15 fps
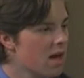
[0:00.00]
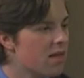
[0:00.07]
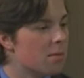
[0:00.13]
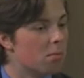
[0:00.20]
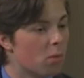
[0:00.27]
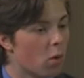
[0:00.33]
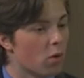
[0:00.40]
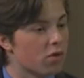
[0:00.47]

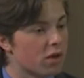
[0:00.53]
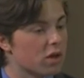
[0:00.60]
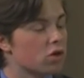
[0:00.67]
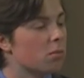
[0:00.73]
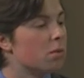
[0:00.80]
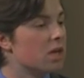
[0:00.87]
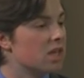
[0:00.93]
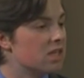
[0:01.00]
that more
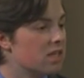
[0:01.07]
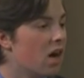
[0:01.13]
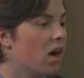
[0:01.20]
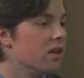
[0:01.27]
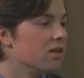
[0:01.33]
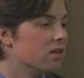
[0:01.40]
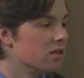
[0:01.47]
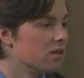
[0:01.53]
things are being
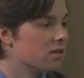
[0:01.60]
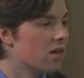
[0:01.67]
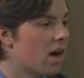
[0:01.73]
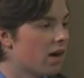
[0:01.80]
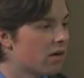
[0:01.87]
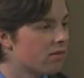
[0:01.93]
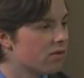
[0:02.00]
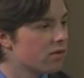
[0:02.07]
done to the
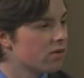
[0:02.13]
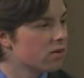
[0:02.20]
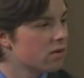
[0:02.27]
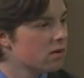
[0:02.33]
soccer field?